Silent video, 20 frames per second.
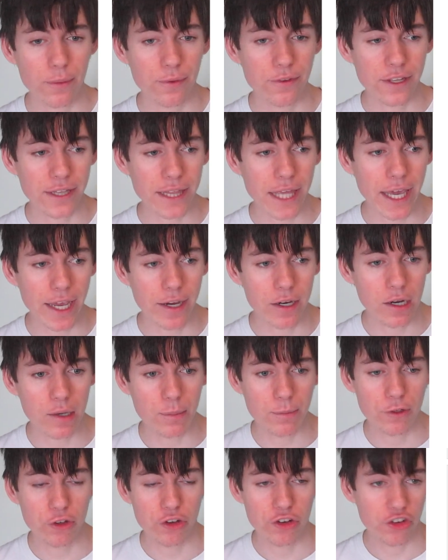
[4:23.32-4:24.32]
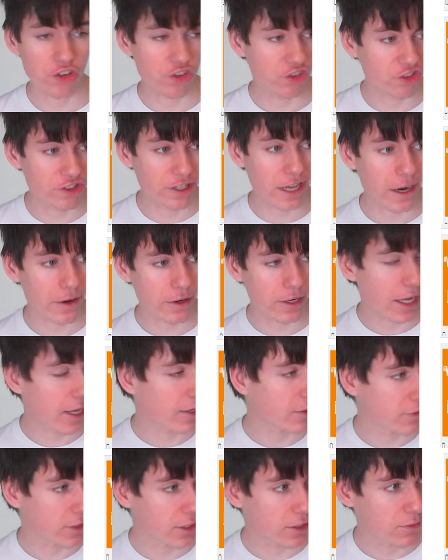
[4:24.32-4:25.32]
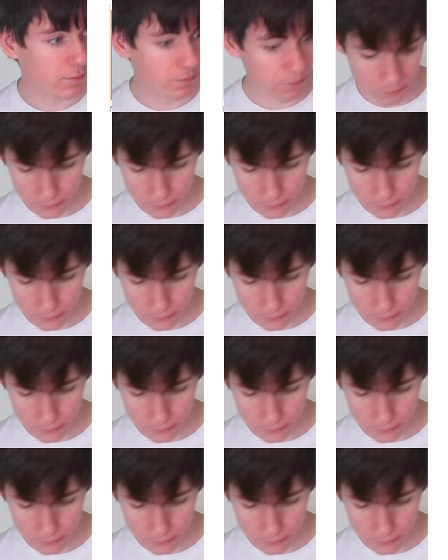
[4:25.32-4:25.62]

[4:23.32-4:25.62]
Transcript: it was like the hiccups. You could just scare it out of it.